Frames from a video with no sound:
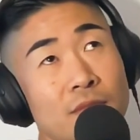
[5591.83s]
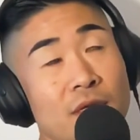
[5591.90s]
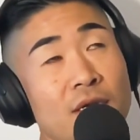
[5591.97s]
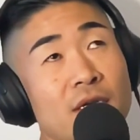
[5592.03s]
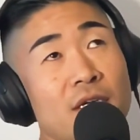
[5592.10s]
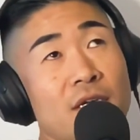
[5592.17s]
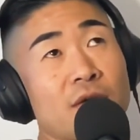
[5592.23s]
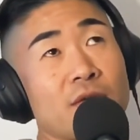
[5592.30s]

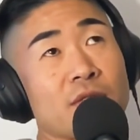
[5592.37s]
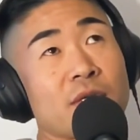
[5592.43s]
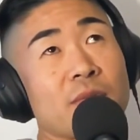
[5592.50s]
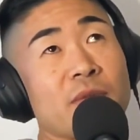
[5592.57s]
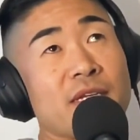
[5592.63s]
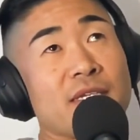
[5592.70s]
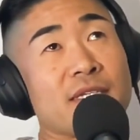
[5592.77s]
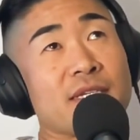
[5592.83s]
you know,
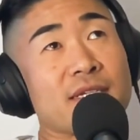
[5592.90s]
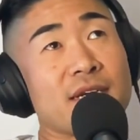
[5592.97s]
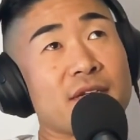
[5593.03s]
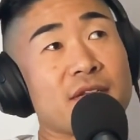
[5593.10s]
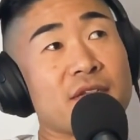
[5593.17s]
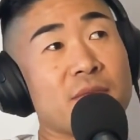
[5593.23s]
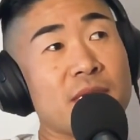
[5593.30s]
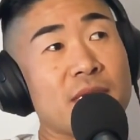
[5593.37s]
someone that stands
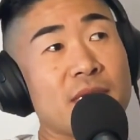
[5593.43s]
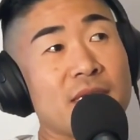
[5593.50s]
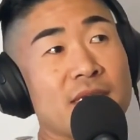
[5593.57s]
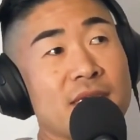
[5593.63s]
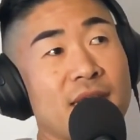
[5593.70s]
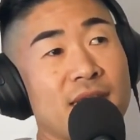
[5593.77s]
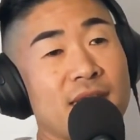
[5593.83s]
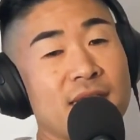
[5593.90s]
out to me
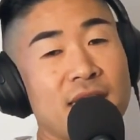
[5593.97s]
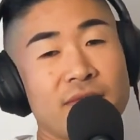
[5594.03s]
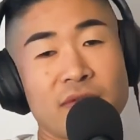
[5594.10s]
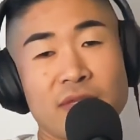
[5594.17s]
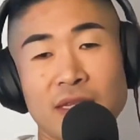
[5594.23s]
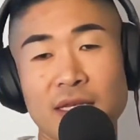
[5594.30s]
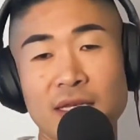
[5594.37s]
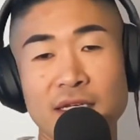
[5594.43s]
is like David
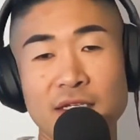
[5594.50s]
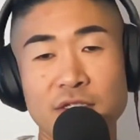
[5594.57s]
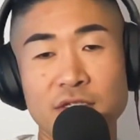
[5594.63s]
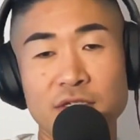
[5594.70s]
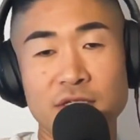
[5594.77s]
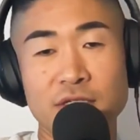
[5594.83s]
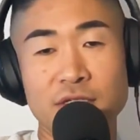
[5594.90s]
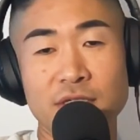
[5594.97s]

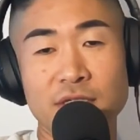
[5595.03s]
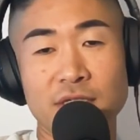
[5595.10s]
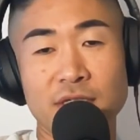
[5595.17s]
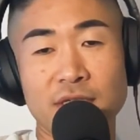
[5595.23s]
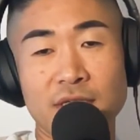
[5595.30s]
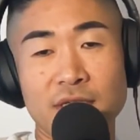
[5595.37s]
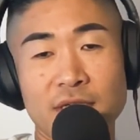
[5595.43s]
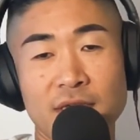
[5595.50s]
Lynch.
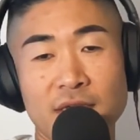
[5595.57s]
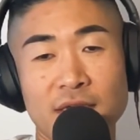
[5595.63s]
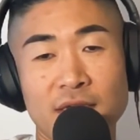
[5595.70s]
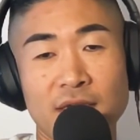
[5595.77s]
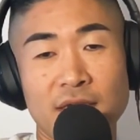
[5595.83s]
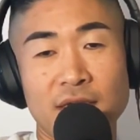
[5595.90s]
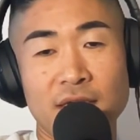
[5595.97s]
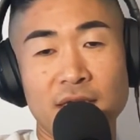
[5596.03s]

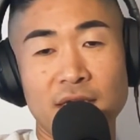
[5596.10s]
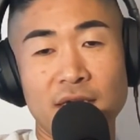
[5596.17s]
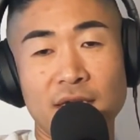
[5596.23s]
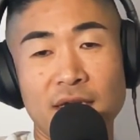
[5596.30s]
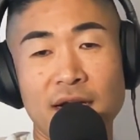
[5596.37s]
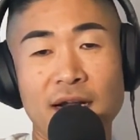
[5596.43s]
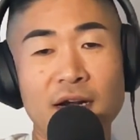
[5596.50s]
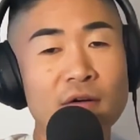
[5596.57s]
And
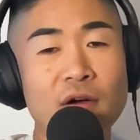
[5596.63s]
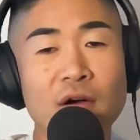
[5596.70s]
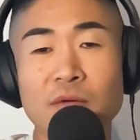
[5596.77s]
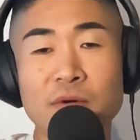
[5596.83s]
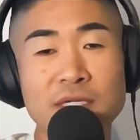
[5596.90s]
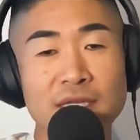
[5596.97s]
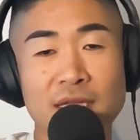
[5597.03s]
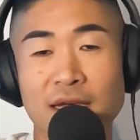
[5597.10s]
I don't
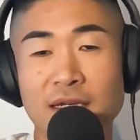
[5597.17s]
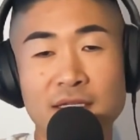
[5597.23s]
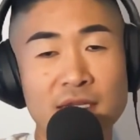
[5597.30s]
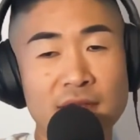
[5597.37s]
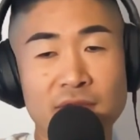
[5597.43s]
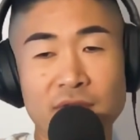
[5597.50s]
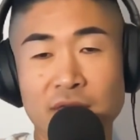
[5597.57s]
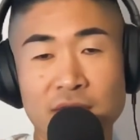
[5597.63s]
always like
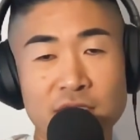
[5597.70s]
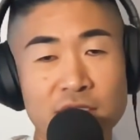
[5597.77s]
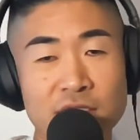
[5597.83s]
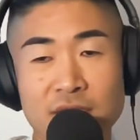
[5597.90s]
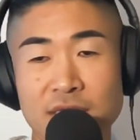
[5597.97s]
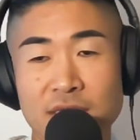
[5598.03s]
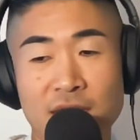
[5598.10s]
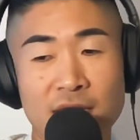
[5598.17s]
David
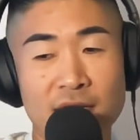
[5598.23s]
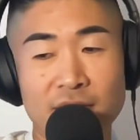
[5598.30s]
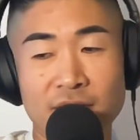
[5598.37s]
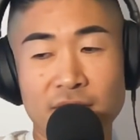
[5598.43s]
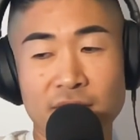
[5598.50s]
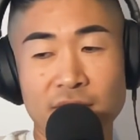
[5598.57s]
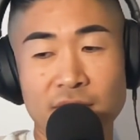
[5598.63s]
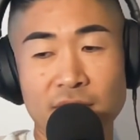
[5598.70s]
Lynch's stuff,
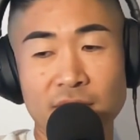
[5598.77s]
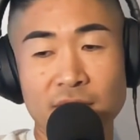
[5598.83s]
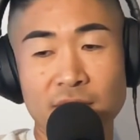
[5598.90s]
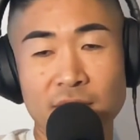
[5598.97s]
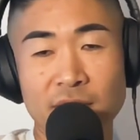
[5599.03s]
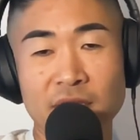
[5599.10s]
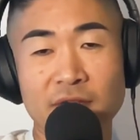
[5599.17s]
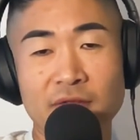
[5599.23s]

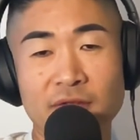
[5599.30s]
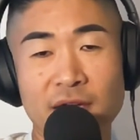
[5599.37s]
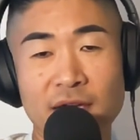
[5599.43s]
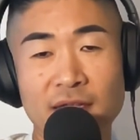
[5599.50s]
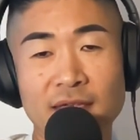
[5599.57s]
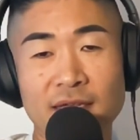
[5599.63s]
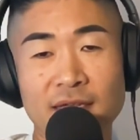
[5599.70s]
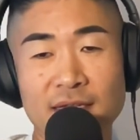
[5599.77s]
but the
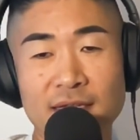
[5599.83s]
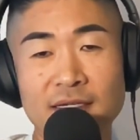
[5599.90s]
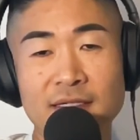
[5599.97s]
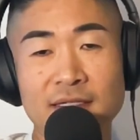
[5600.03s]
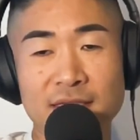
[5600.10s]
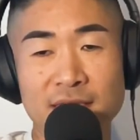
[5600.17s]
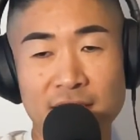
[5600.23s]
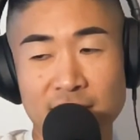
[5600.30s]
fact that he
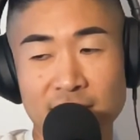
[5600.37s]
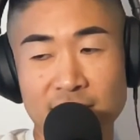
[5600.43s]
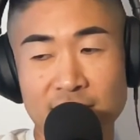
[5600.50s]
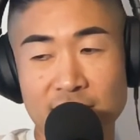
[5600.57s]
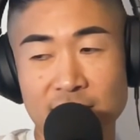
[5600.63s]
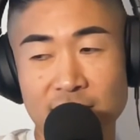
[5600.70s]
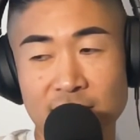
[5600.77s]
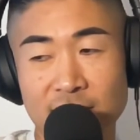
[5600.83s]
exists